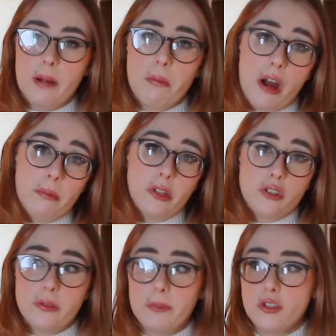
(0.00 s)
I probably
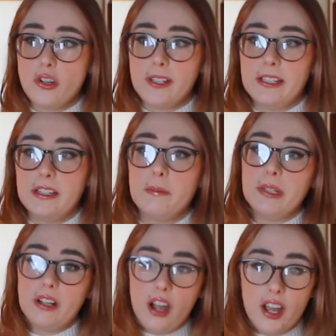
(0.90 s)
shouldn't be drinking it
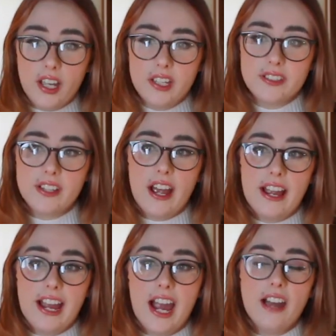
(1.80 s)
because
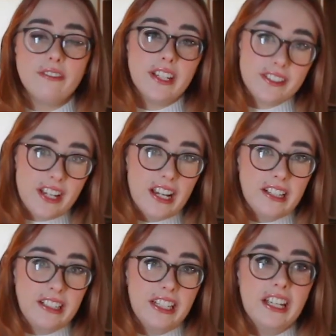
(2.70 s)
I have
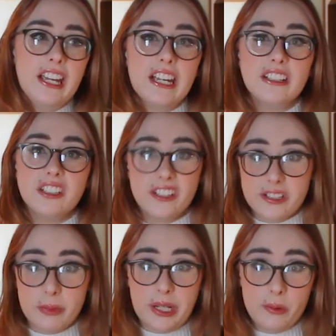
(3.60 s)
anxiety and it
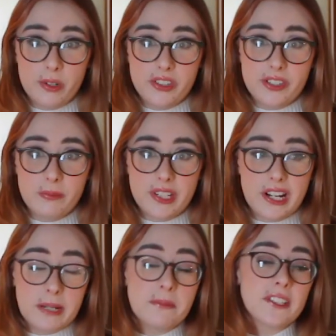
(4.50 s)
does make it worse
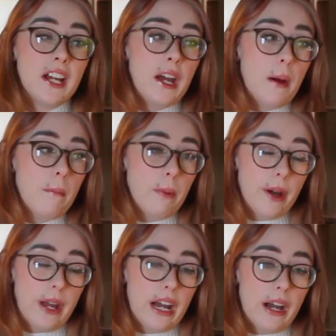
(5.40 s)
sometimes, but